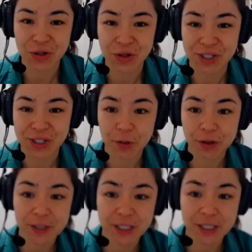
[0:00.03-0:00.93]
today I'm going to
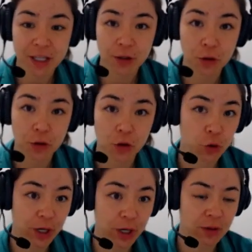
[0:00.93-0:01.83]
be taking you through
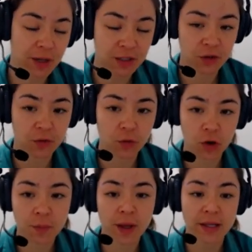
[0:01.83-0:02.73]
creating a basic
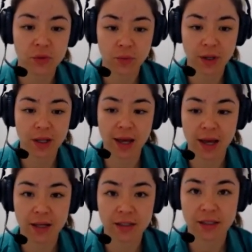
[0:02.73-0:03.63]
form as well
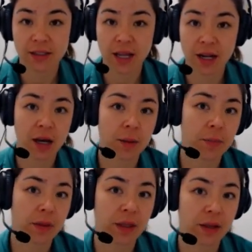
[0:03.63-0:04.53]
as setting up
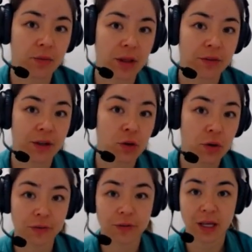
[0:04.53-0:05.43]
the relevant
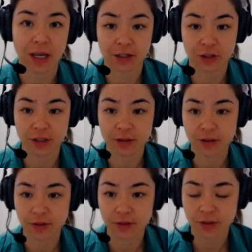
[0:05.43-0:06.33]
notifications.
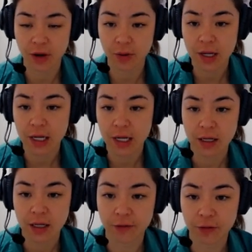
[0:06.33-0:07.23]
So
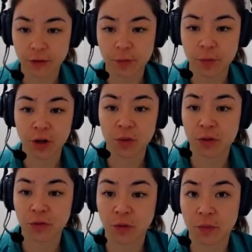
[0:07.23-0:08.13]
if you're familiar with
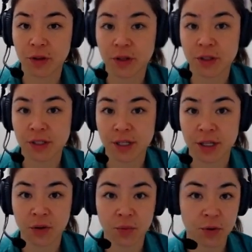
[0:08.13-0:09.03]
form builders
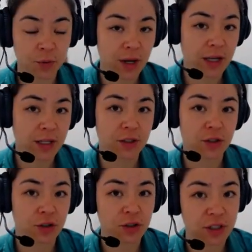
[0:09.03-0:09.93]
in WordPress,
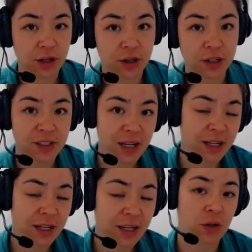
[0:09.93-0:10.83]
usually there are
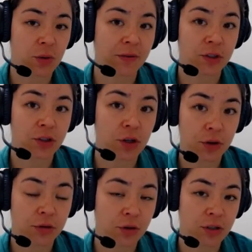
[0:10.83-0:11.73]
settings that you have to go
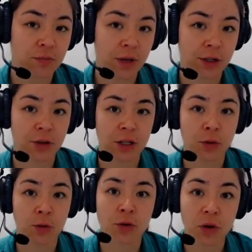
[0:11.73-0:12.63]
through to make sure that
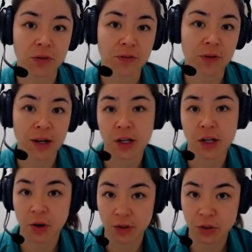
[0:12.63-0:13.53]
you are notified
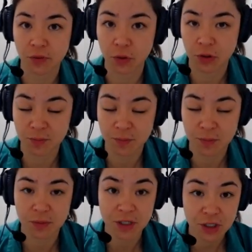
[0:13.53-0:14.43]
upon form
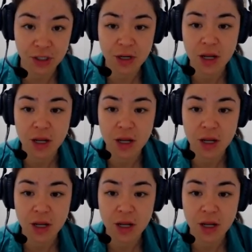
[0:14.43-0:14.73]
submission.